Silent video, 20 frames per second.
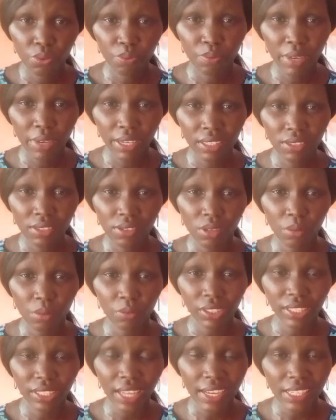making
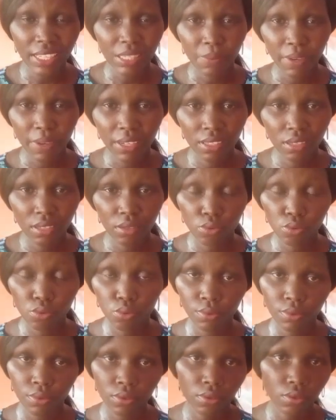some other expenses
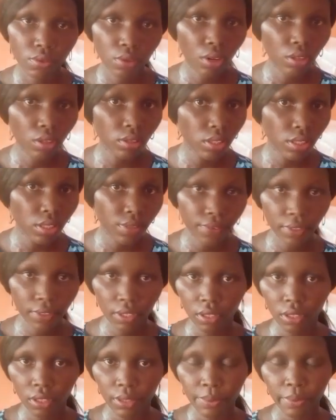will be so
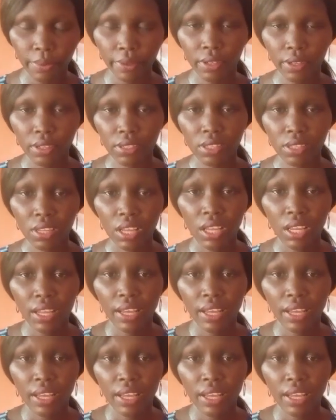difficult because